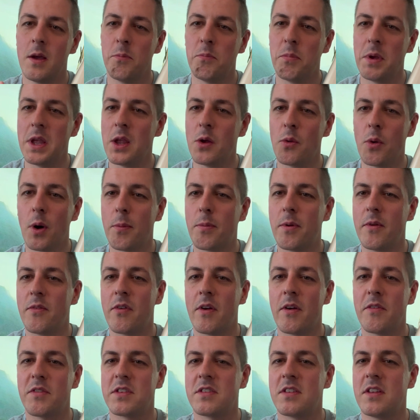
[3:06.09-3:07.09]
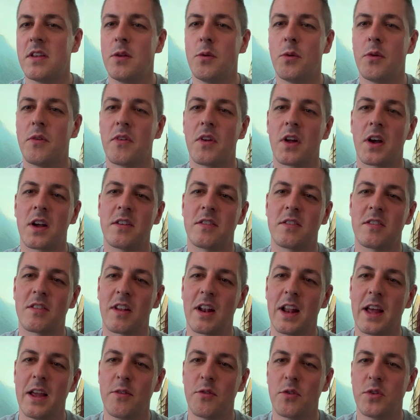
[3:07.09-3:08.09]
beat you up if I ever see you with like a
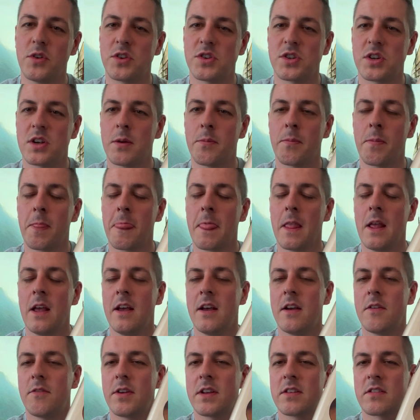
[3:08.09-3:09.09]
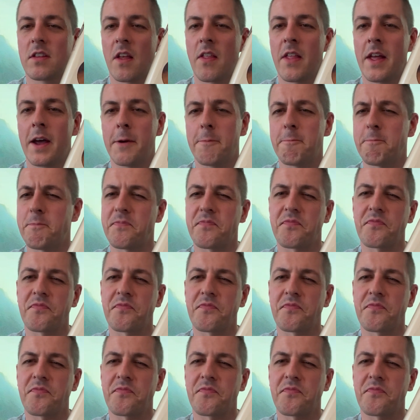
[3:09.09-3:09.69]
slave on your ship, things like that.